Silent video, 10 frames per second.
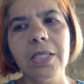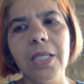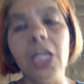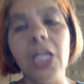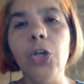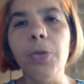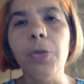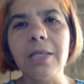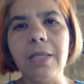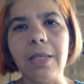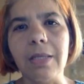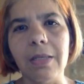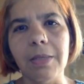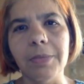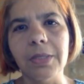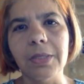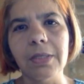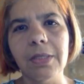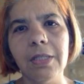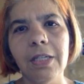in humanistic terms?
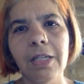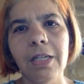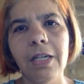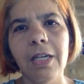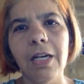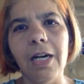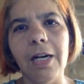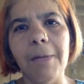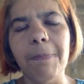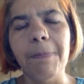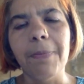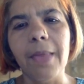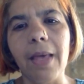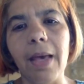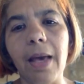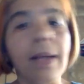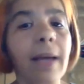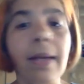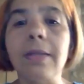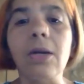Um, And
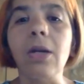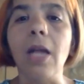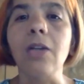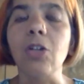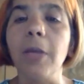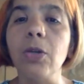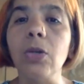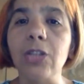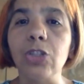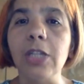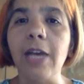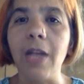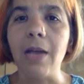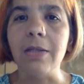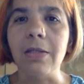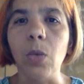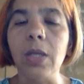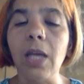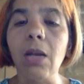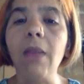again, it's a conundrum. I don't actually have an answer.
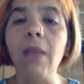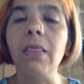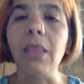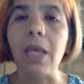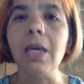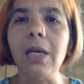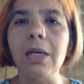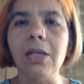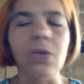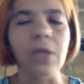One cannot think, you know,